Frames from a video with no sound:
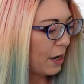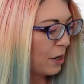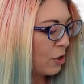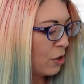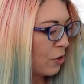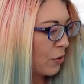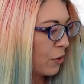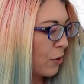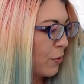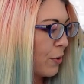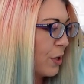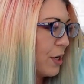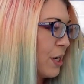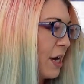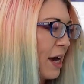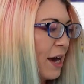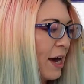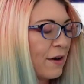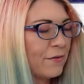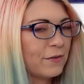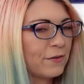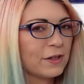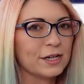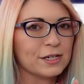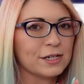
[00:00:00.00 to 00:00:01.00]
you're going to
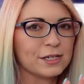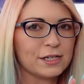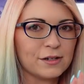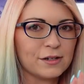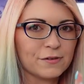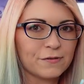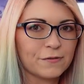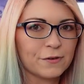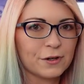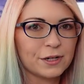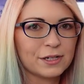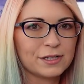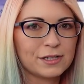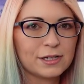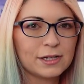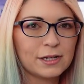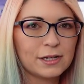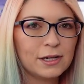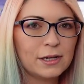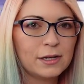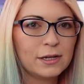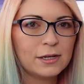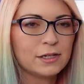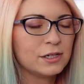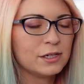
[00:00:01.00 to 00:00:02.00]
have like different
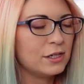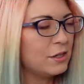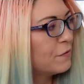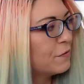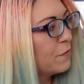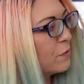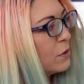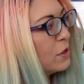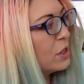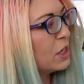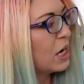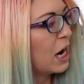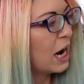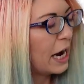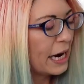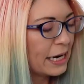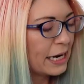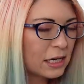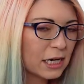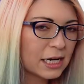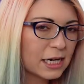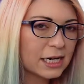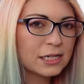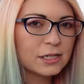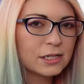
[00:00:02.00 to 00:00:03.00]

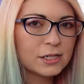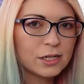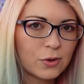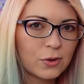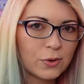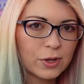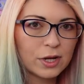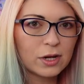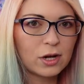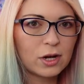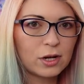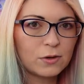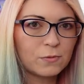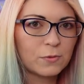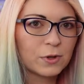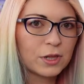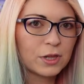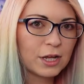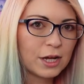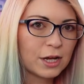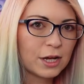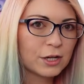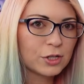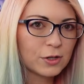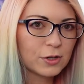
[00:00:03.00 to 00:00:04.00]
tie-dyes going on with
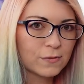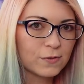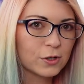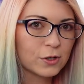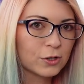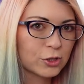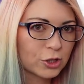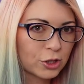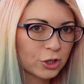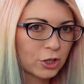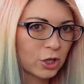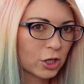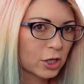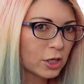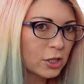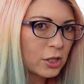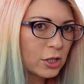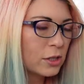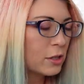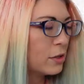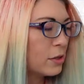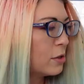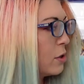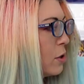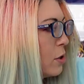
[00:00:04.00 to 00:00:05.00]
each of the
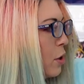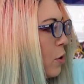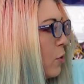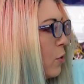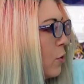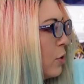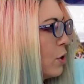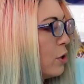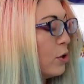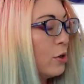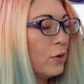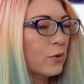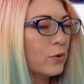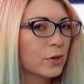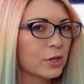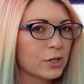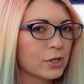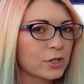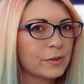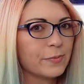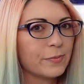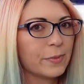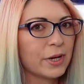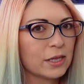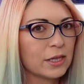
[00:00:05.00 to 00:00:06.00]
shirts, so
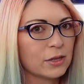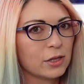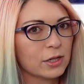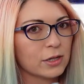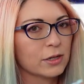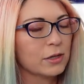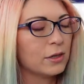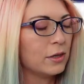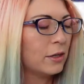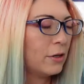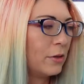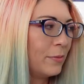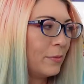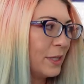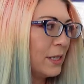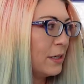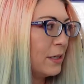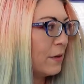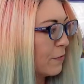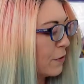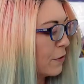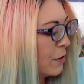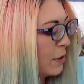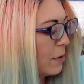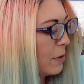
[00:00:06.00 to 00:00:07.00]
yours might look a little bit
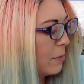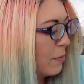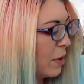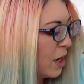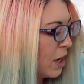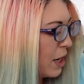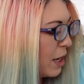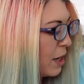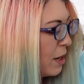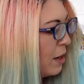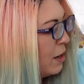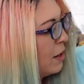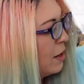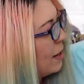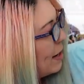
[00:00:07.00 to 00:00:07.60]
different than mine.